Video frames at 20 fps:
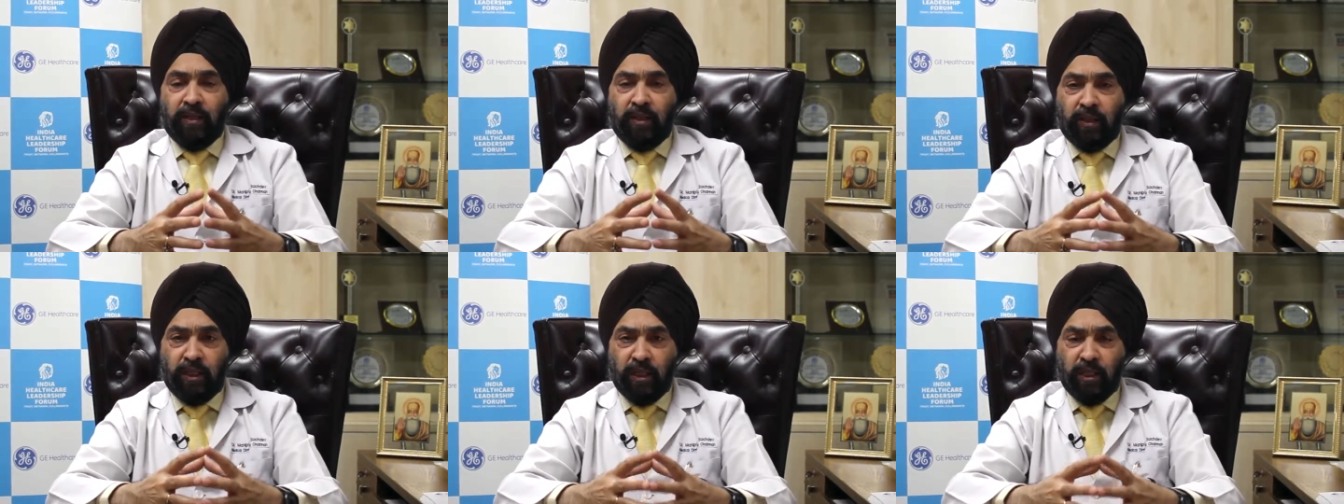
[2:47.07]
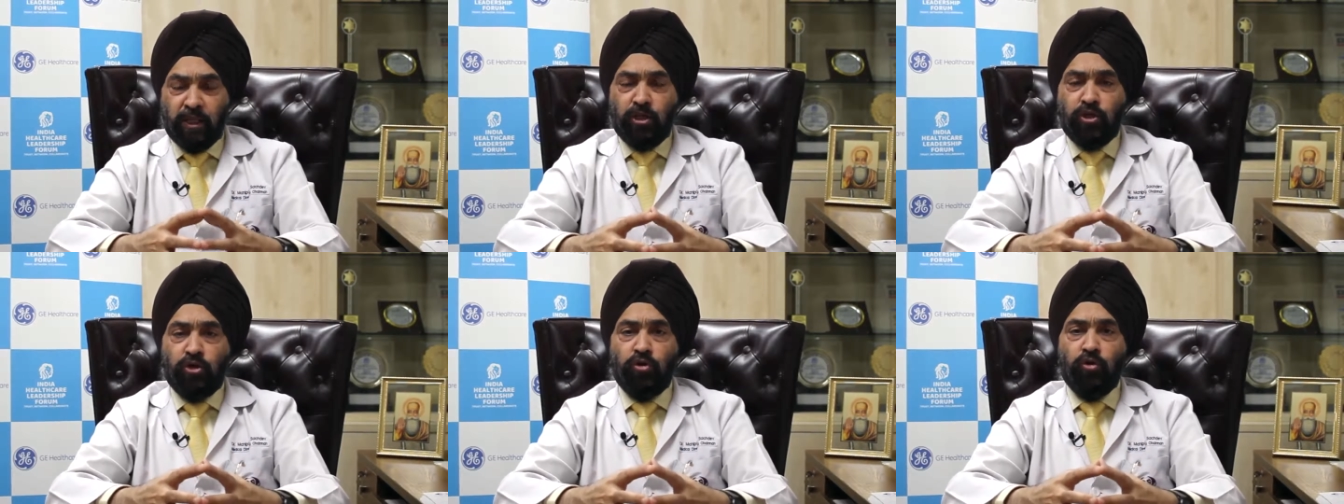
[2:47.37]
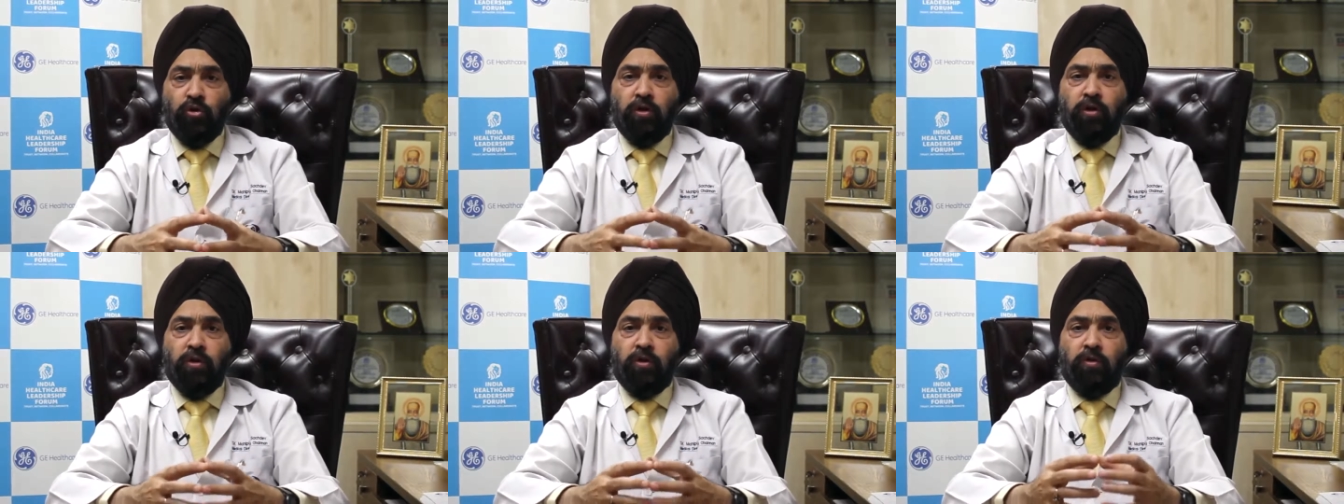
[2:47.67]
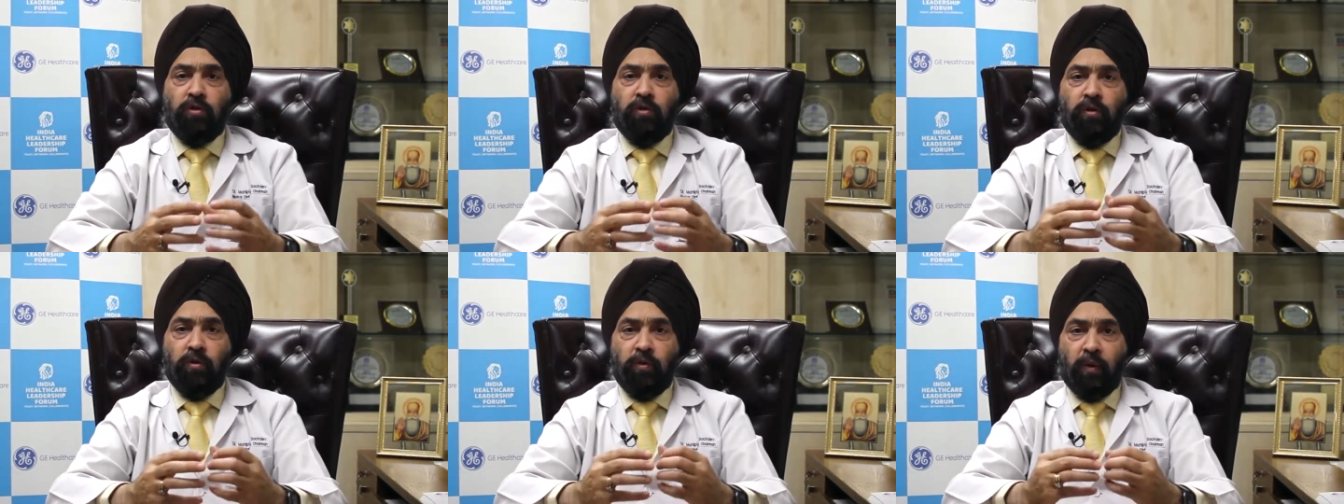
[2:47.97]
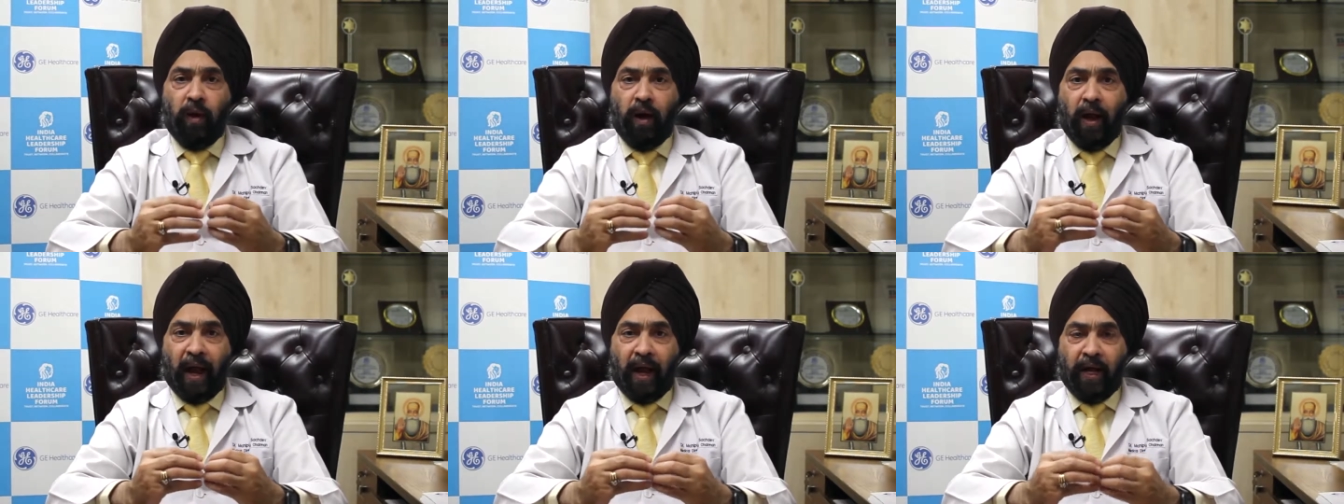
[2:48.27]
this should
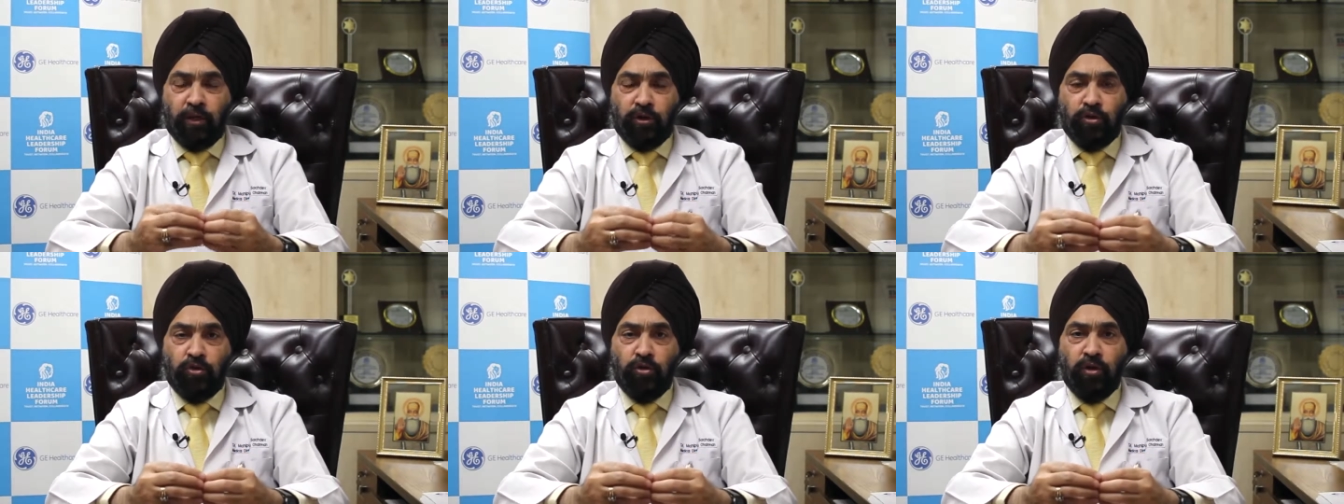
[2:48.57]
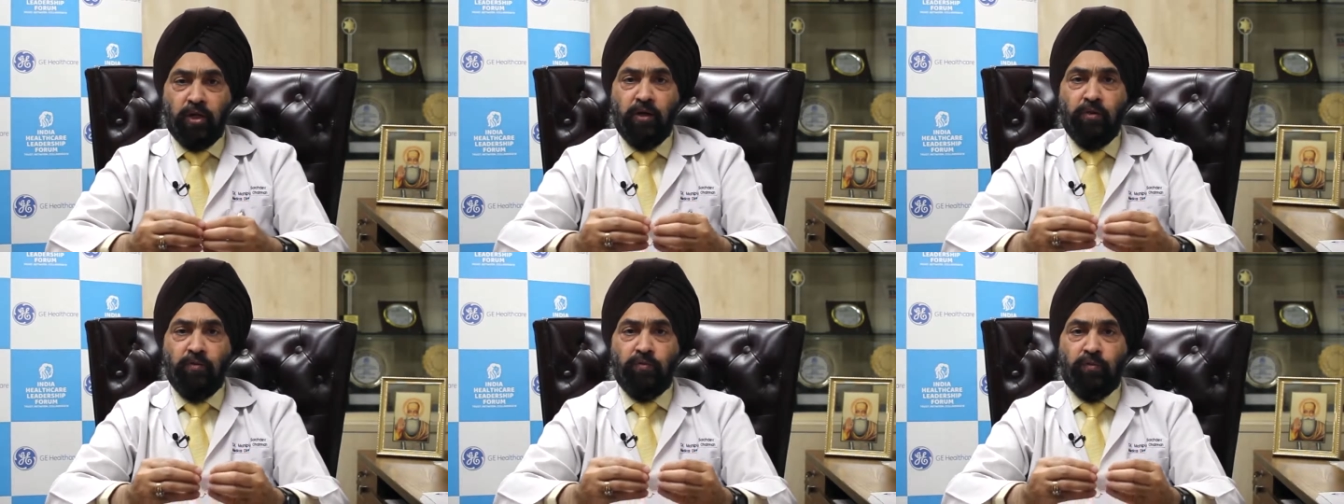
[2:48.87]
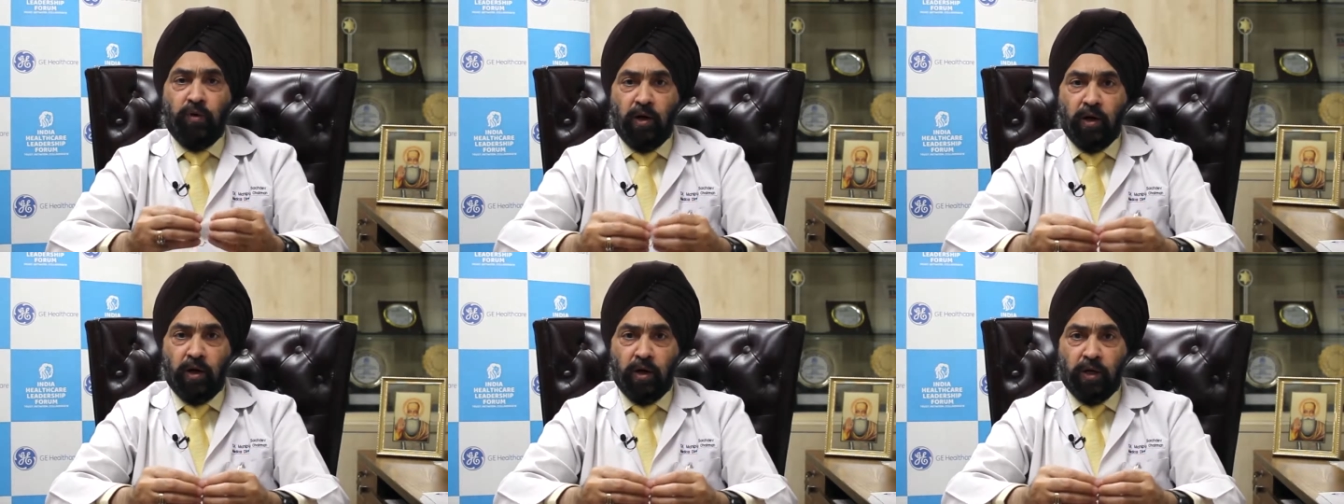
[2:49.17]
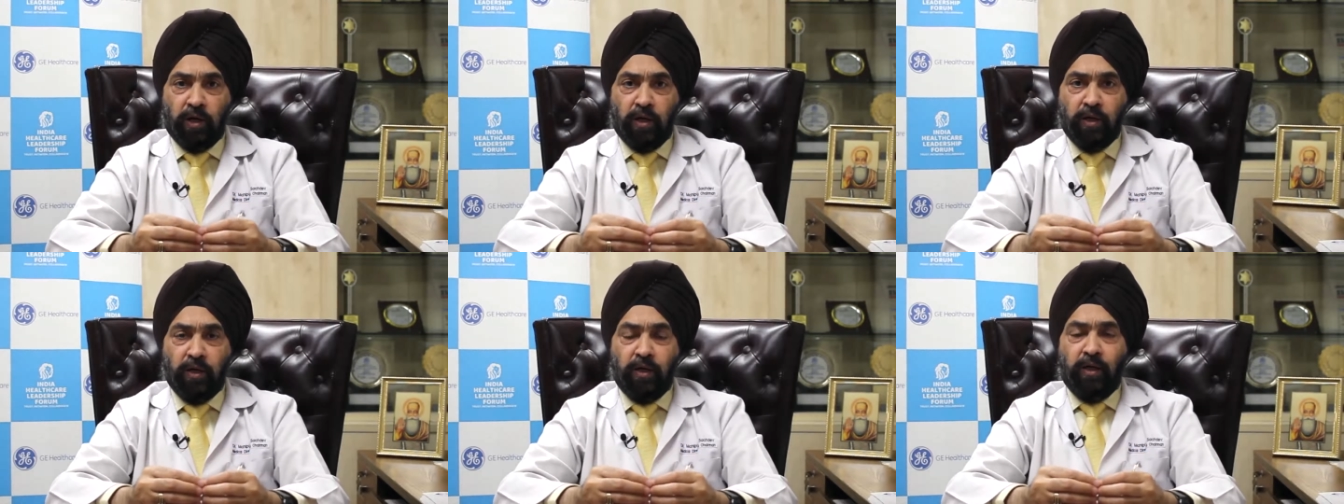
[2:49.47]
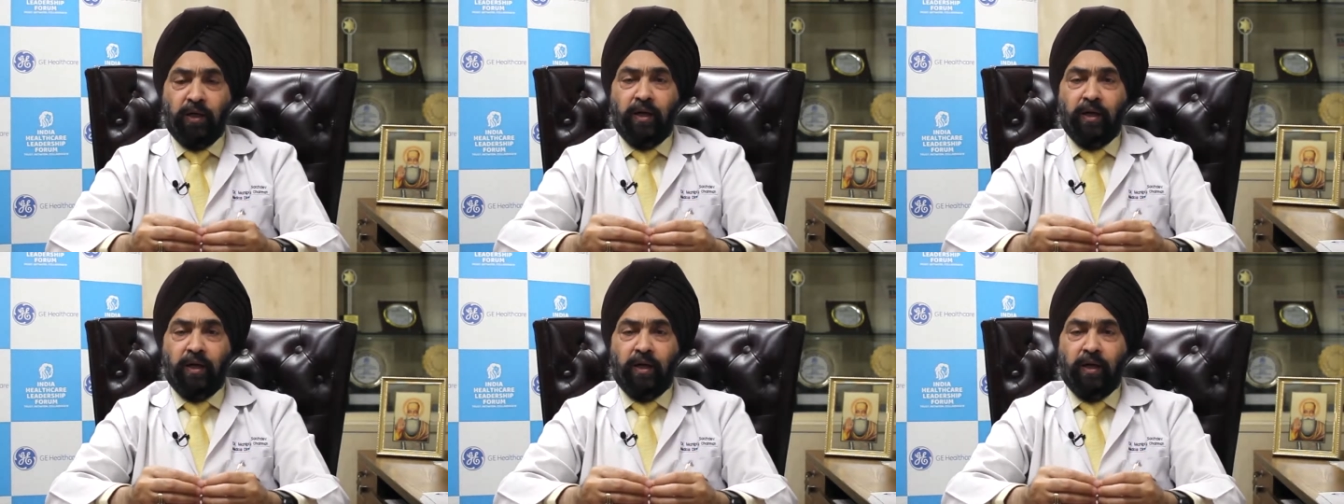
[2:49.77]
actually work,